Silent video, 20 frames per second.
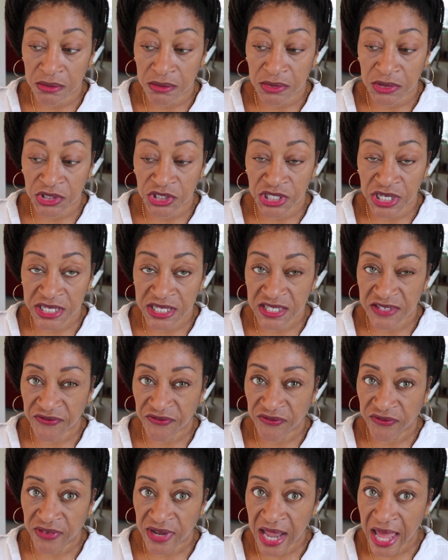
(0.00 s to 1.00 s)
Just
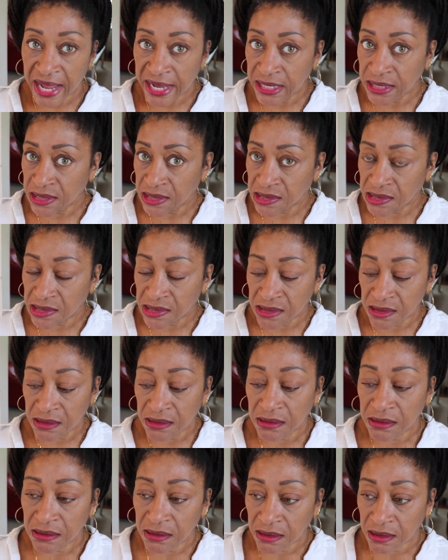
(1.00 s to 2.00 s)
Flights,
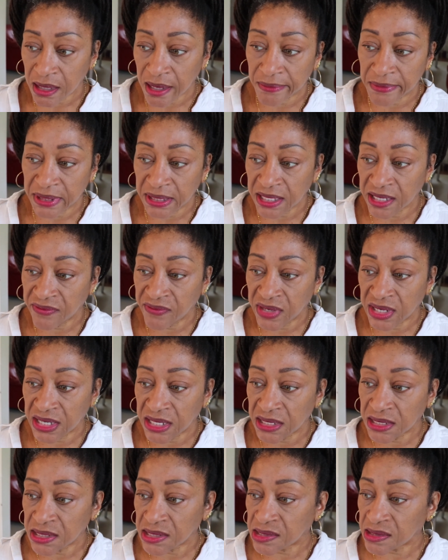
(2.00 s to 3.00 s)
I believe it
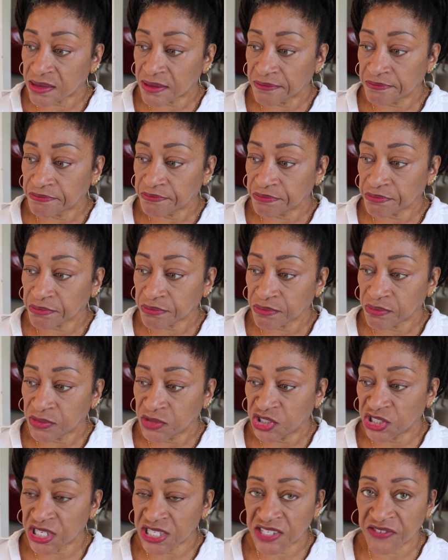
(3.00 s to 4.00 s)
is.
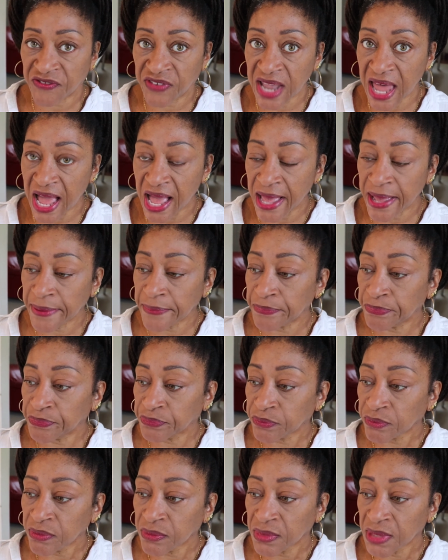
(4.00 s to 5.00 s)
Just Fly.
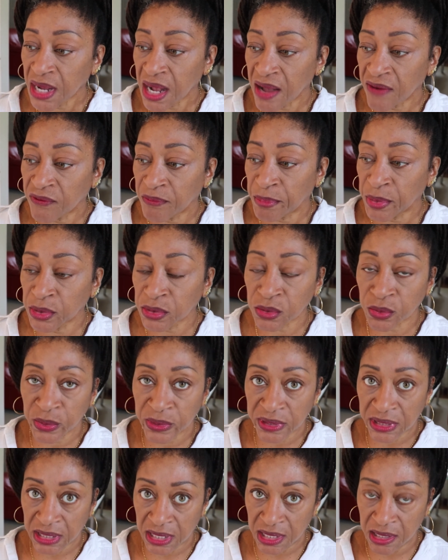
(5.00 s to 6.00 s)
I've booked
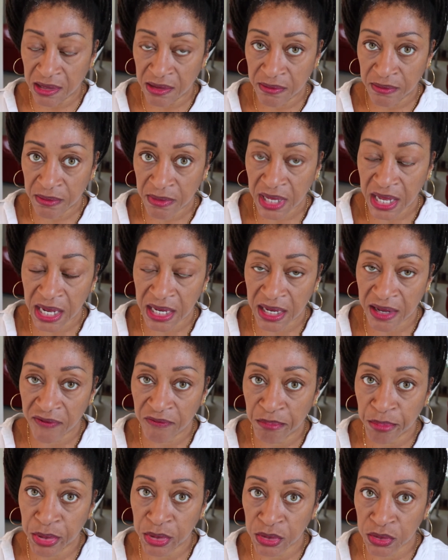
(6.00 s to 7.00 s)
with them, and I've
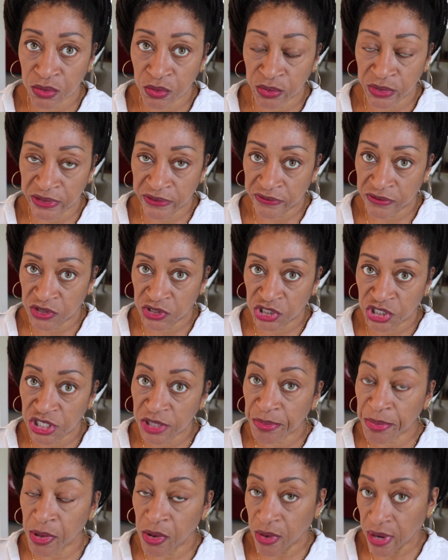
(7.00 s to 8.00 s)
booked with
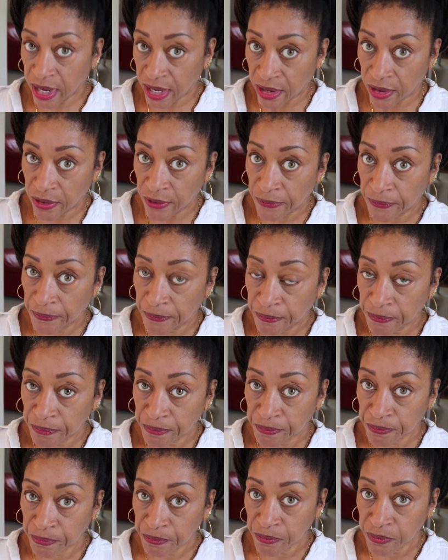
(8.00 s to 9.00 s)
Cheapo Air.
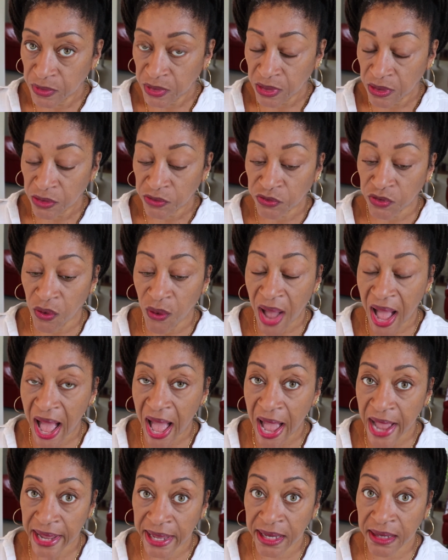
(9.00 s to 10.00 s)
So
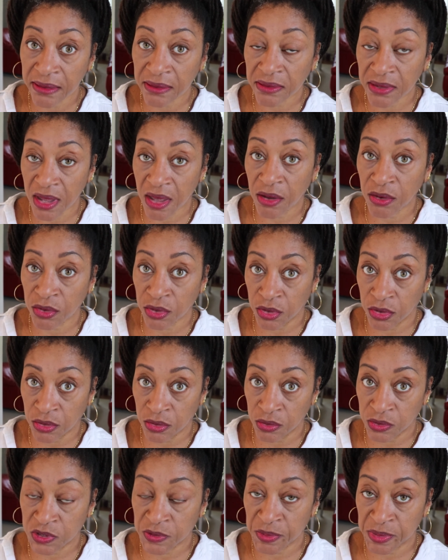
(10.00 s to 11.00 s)
I can tell
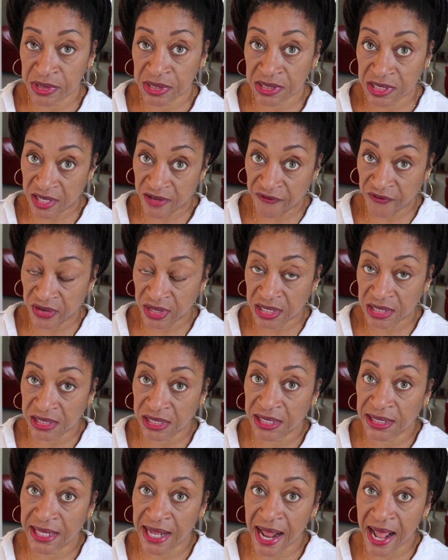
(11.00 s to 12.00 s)
you specifically
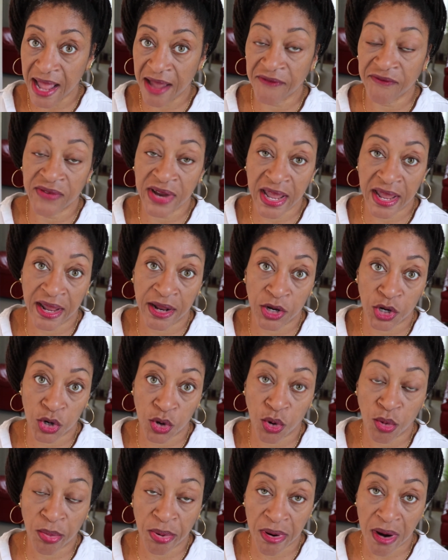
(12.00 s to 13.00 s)
that I've had
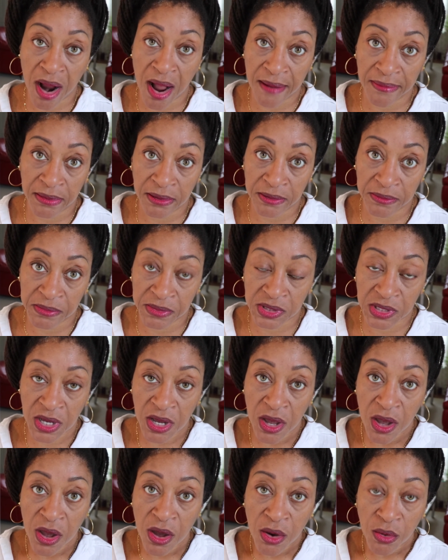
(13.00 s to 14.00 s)
no problems
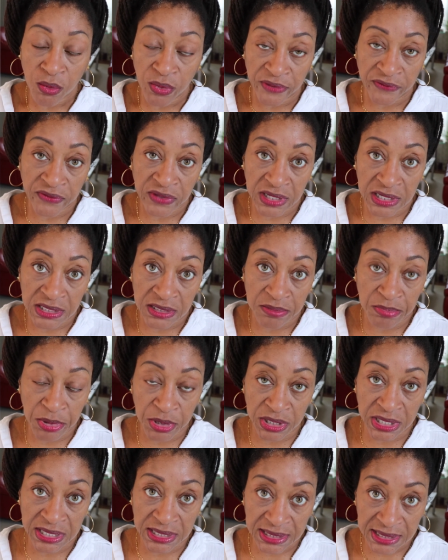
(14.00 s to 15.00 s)
with these
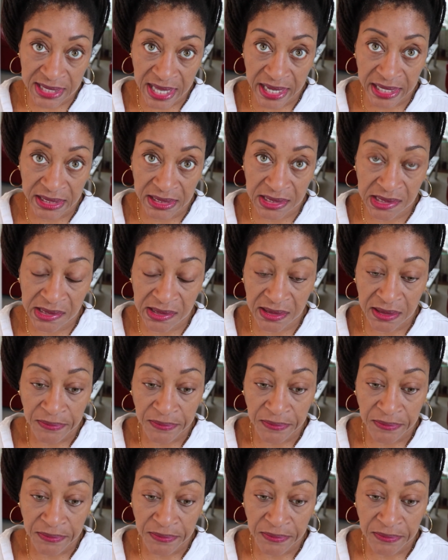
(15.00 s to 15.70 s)
booking sites.